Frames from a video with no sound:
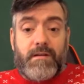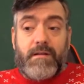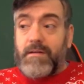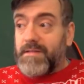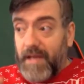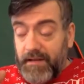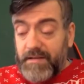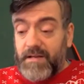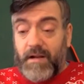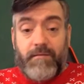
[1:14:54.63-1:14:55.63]
Set
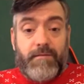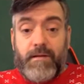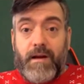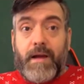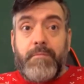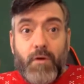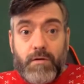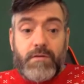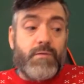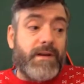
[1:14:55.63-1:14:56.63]
yourself, I'm not
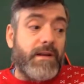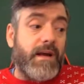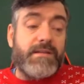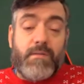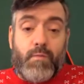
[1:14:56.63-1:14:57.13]
going to do any less than